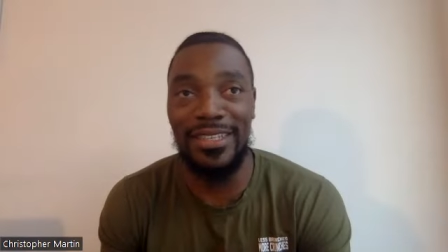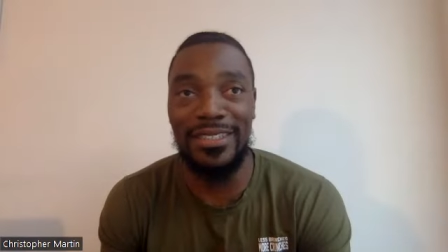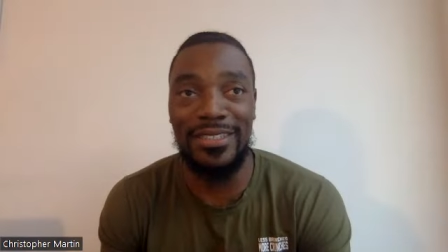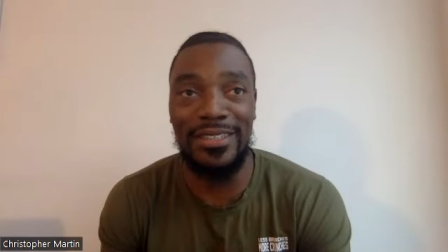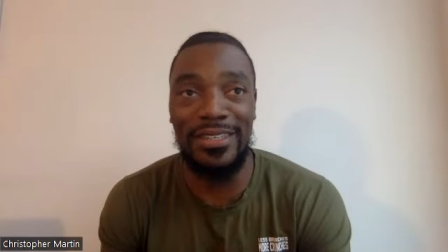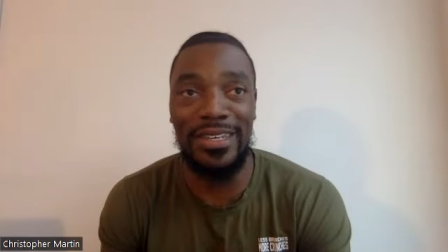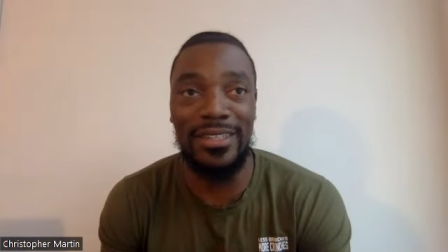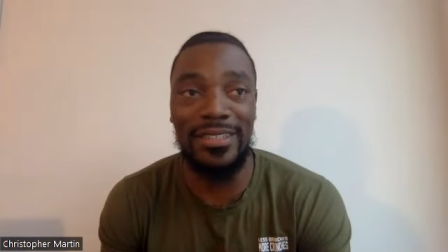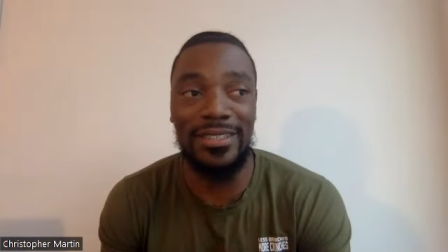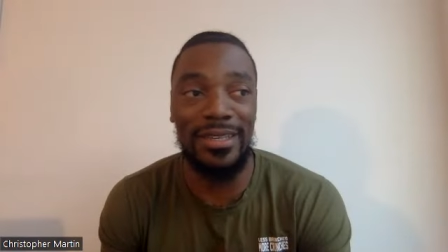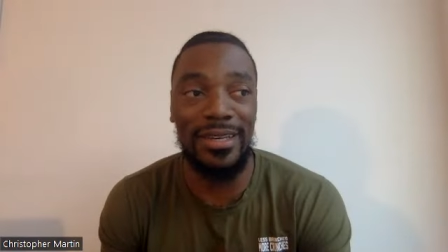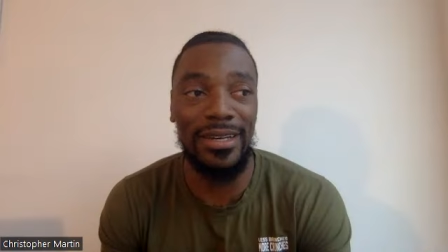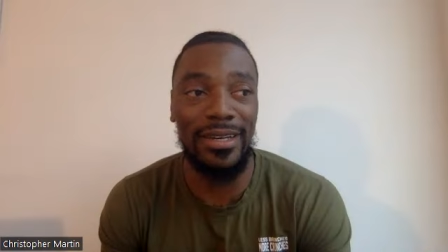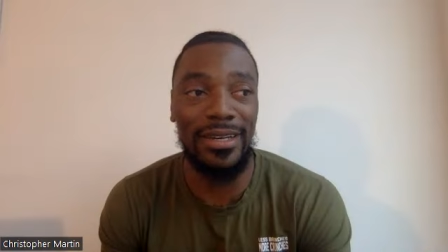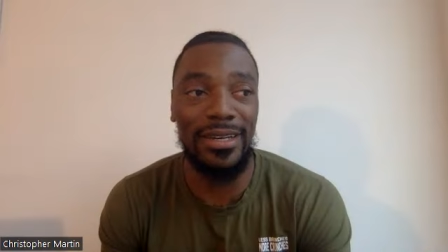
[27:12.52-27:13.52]
it's it's
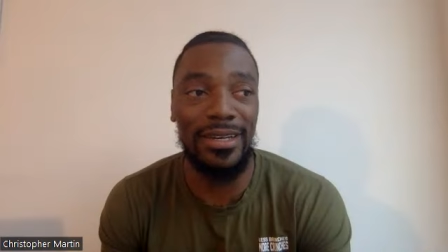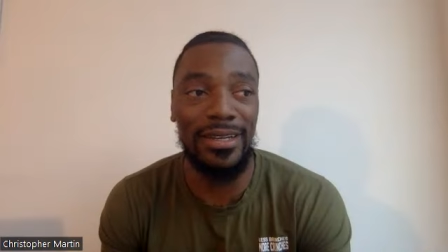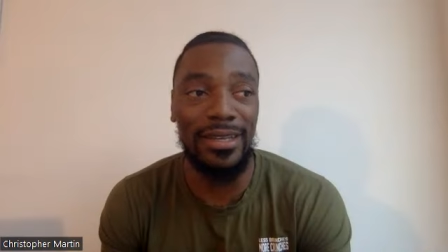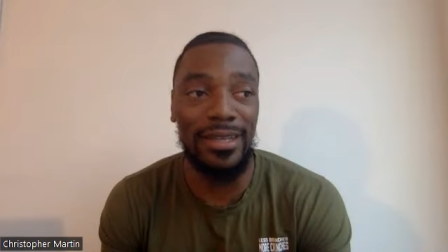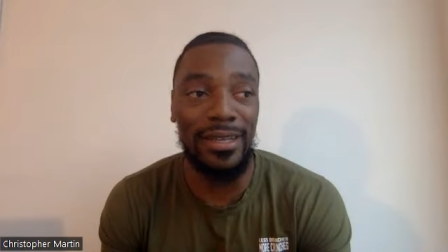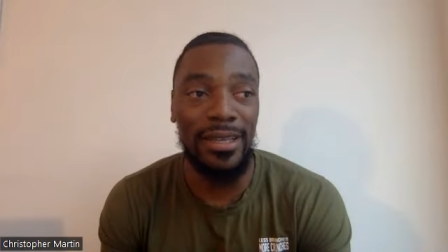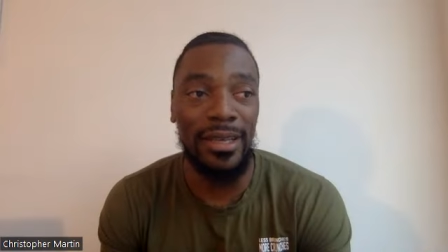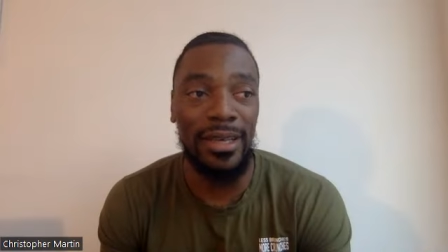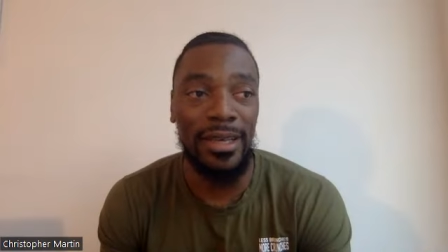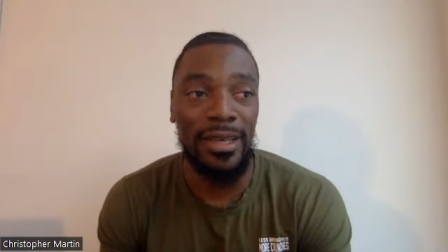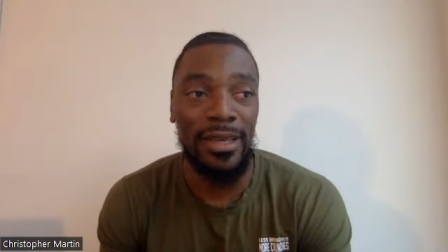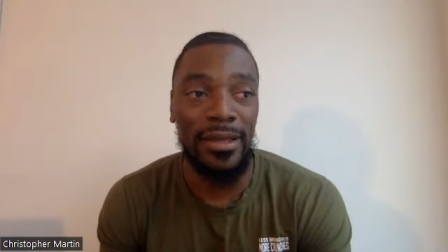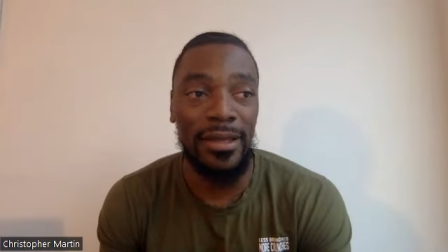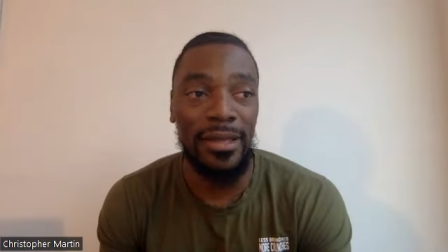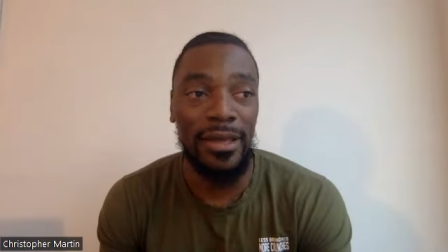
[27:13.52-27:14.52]
uh
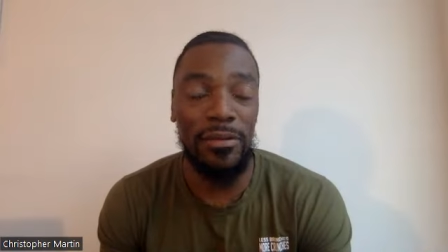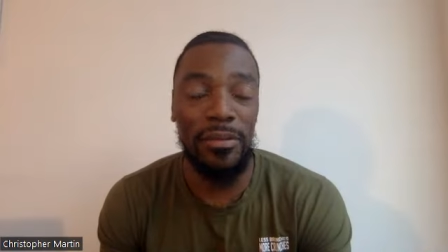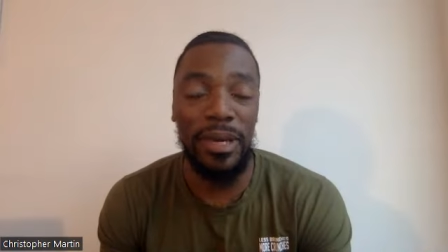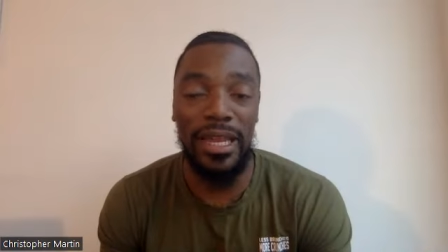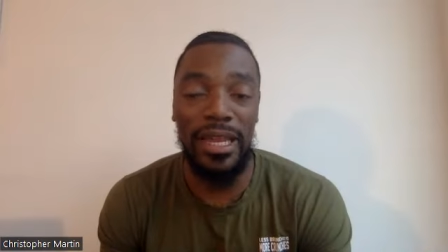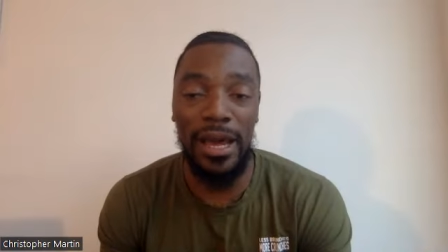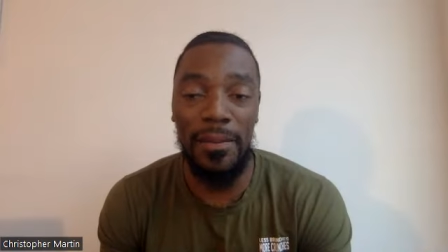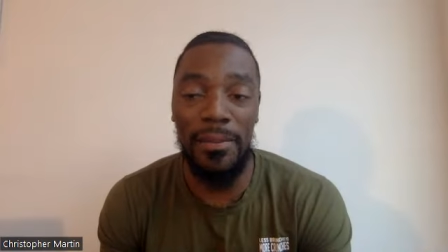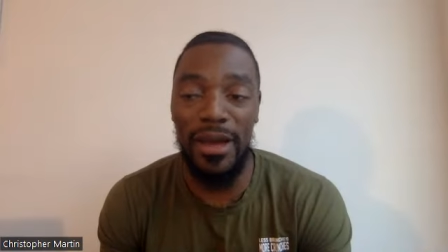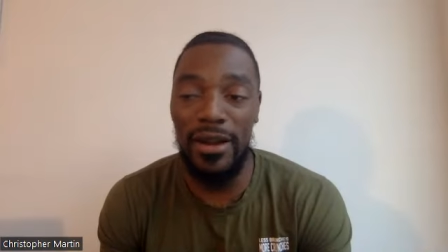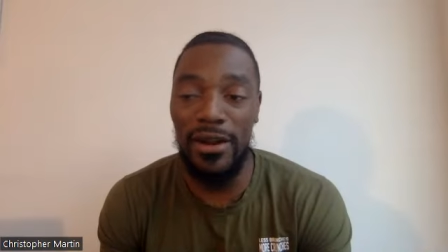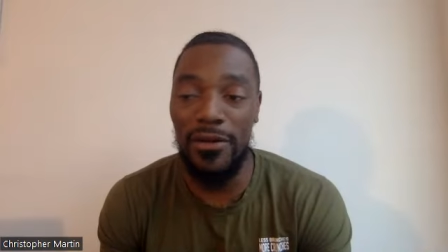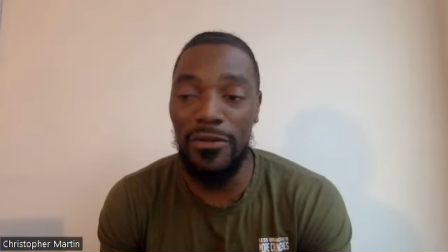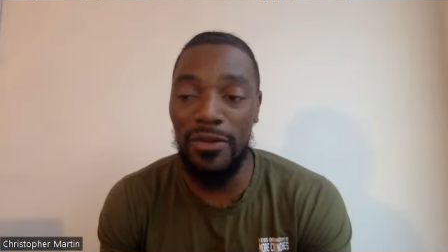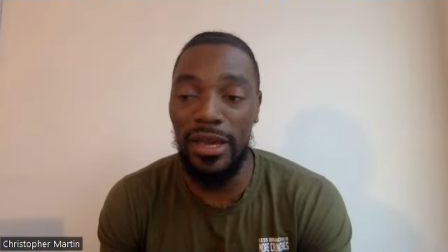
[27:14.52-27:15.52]
it would be a lot
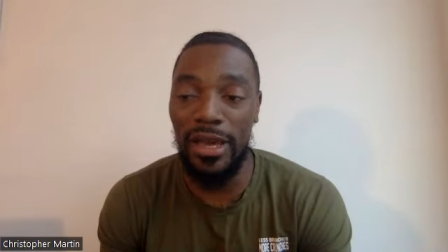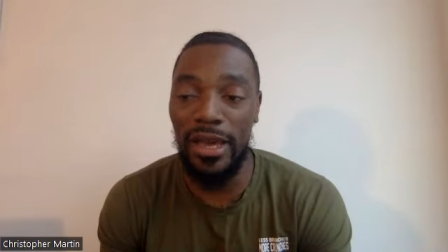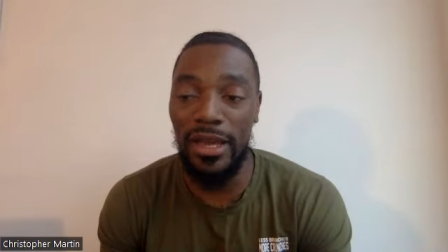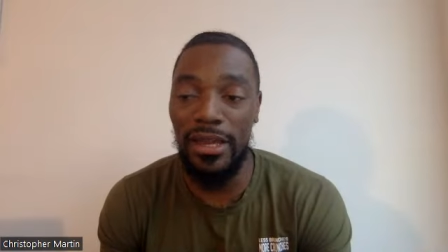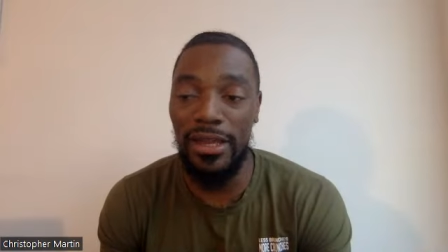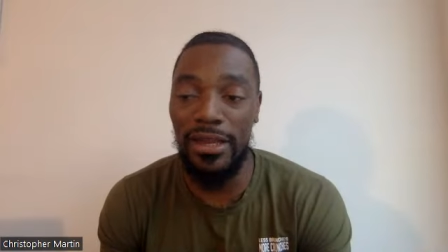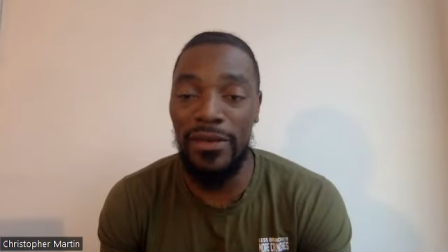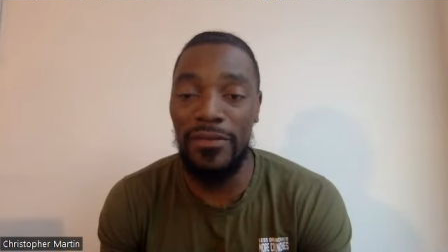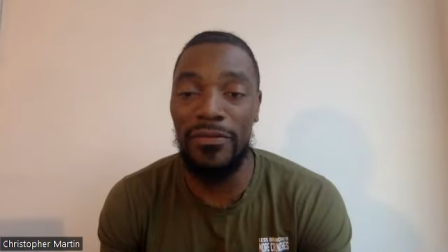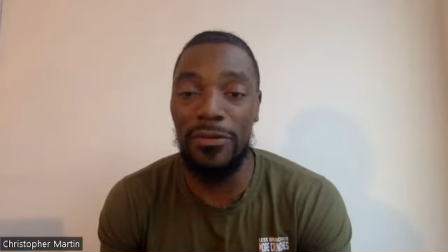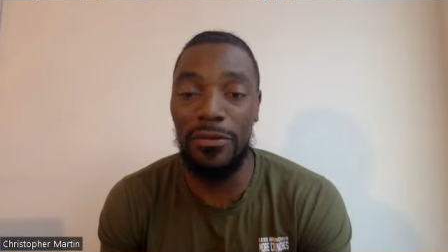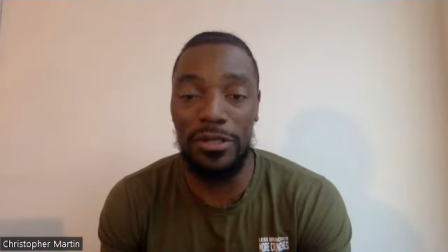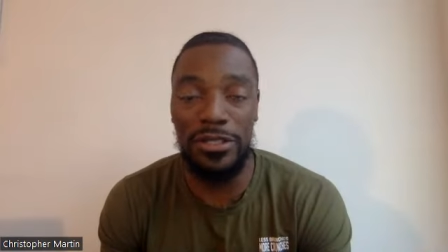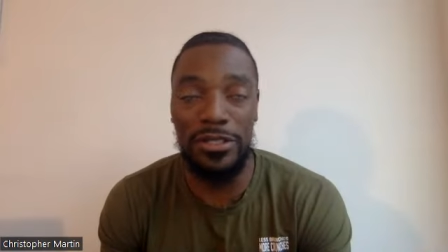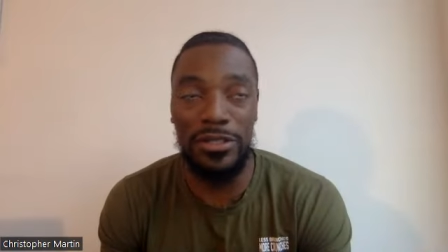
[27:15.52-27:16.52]
better if we had
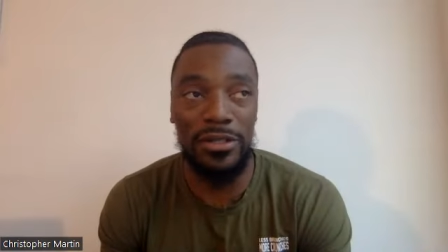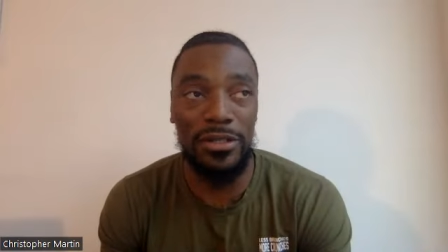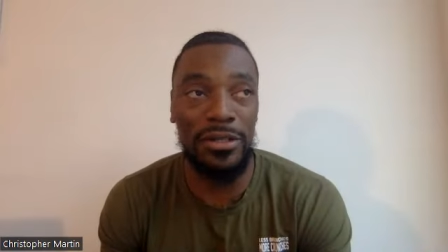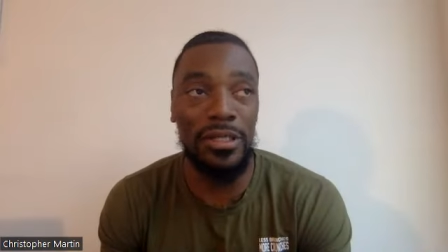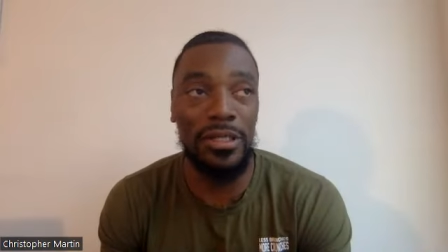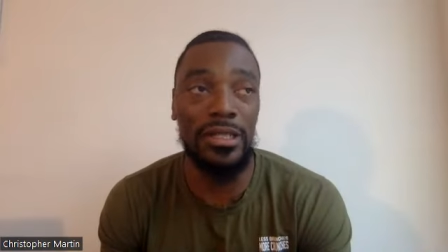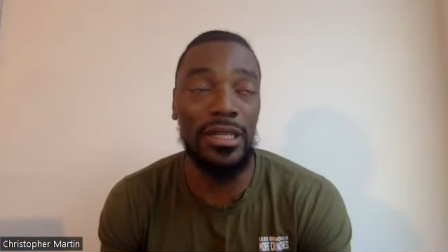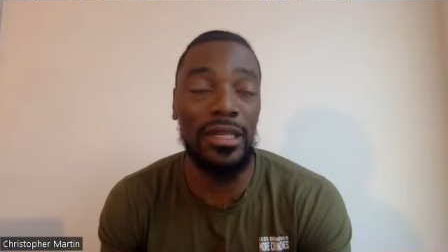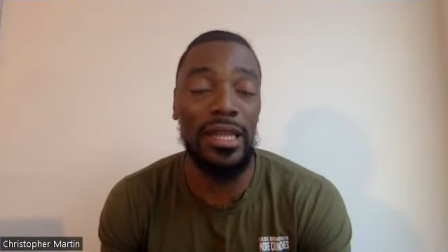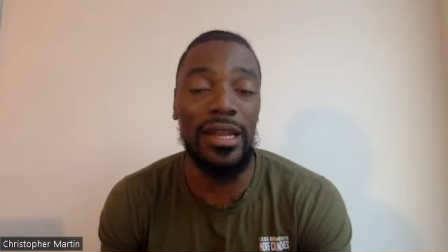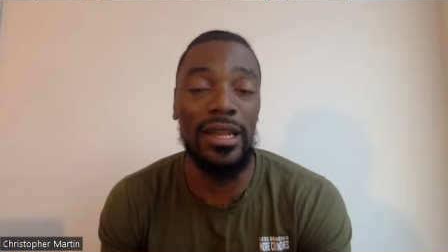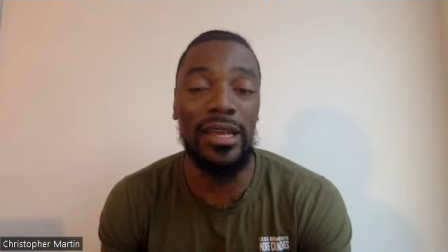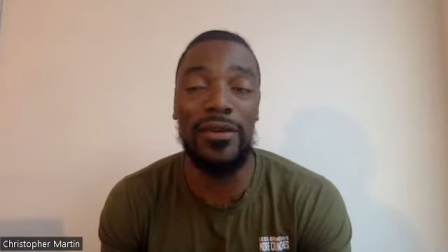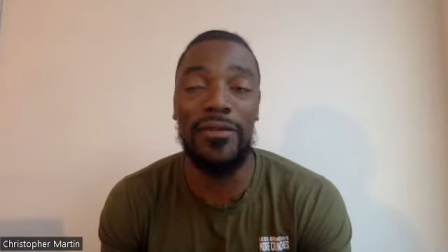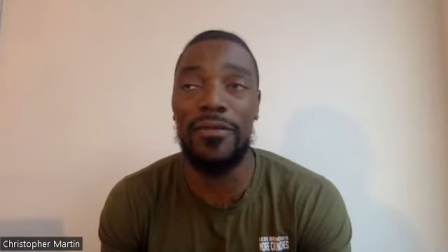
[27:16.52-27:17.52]
influencers because a
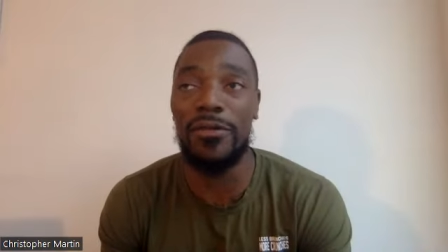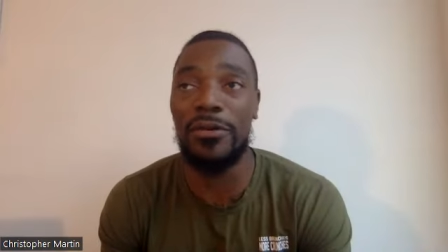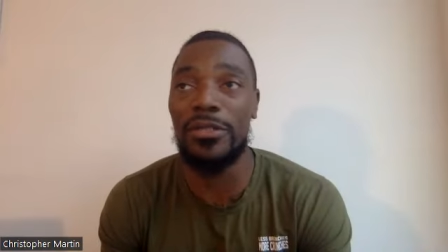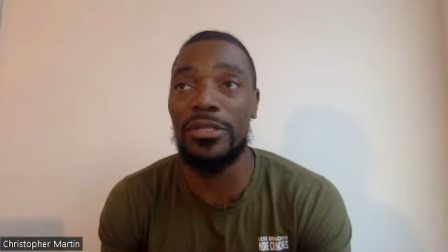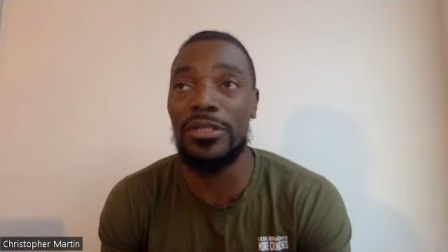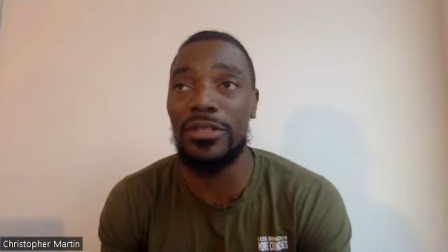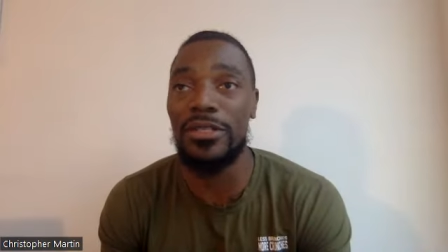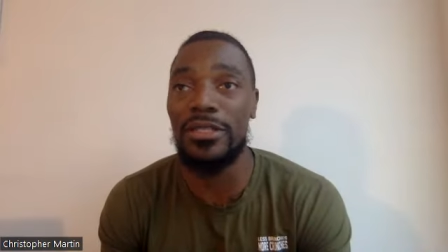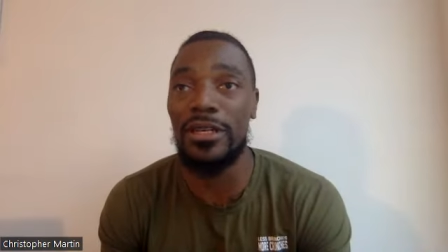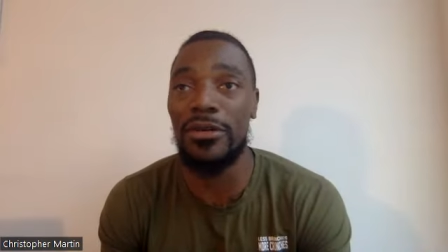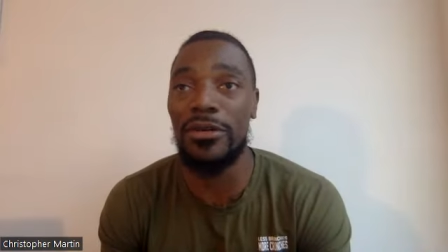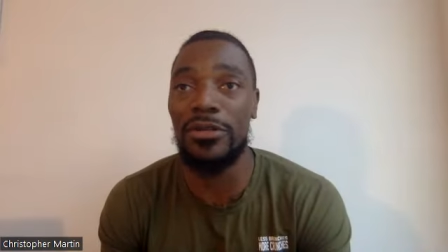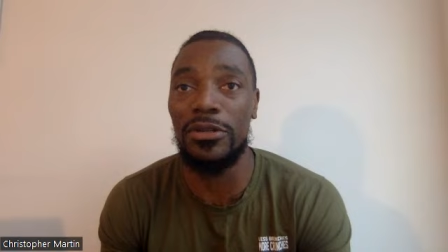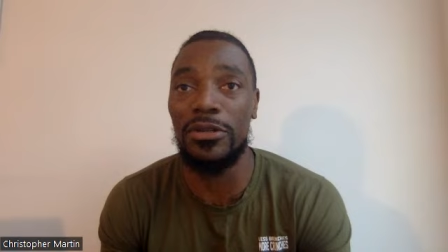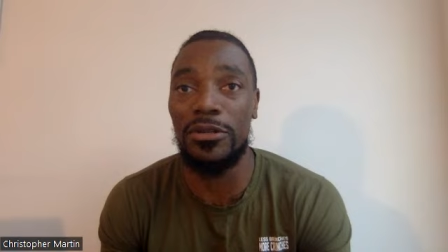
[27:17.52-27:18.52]
lot of influencers
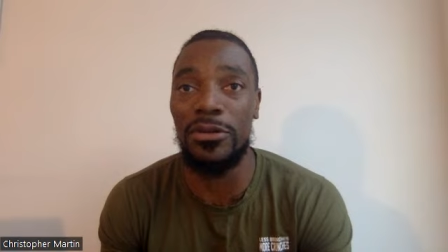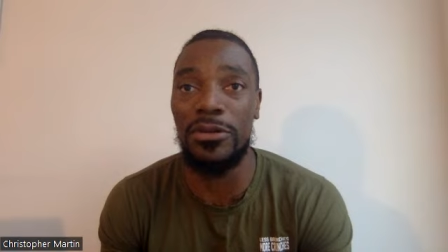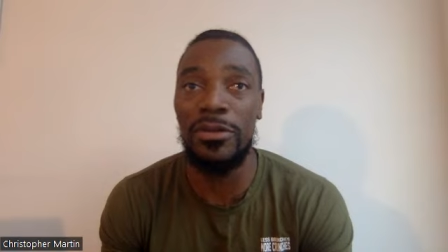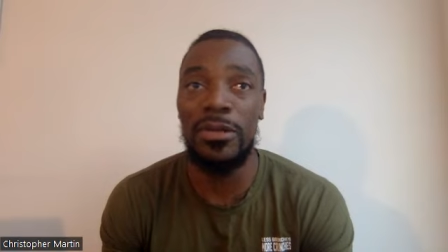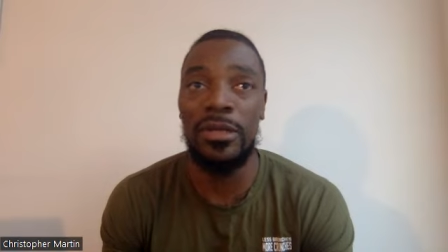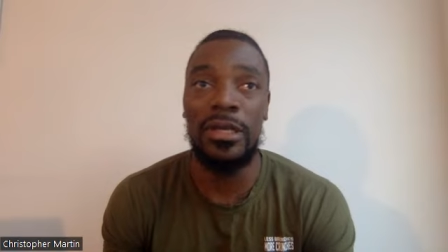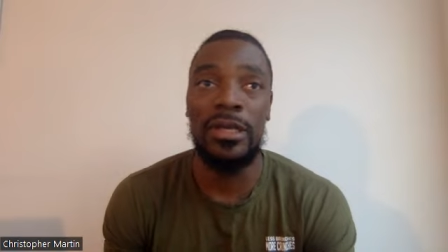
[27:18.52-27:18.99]
they'll do